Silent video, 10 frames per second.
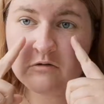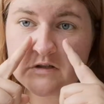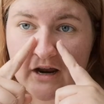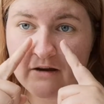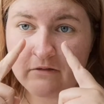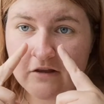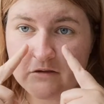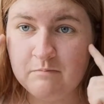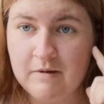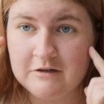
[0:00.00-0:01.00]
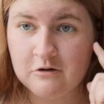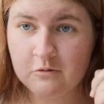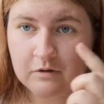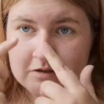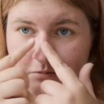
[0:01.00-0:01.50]
also have like the
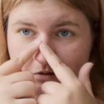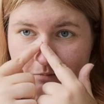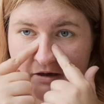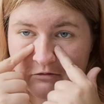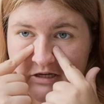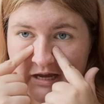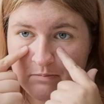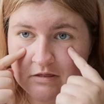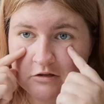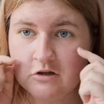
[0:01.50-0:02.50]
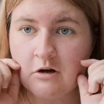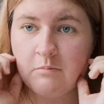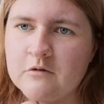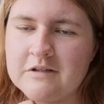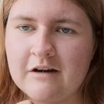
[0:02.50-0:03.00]
medical ones with the metal tape in the top
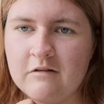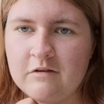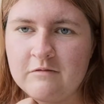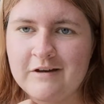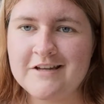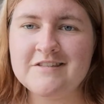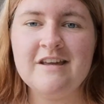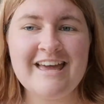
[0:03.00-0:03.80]
pulled down over your face.